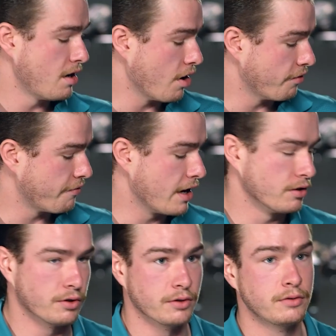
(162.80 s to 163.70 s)
our
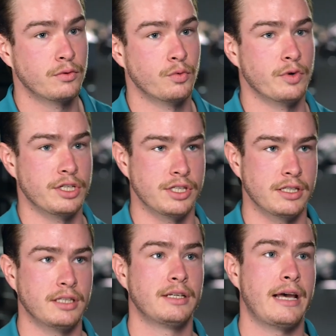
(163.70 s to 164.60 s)
final
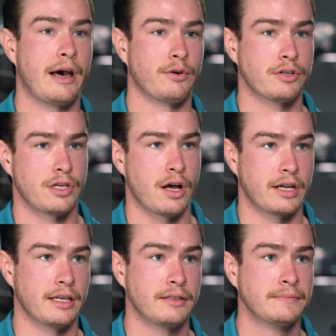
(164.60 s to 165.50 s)
rigid outer socket.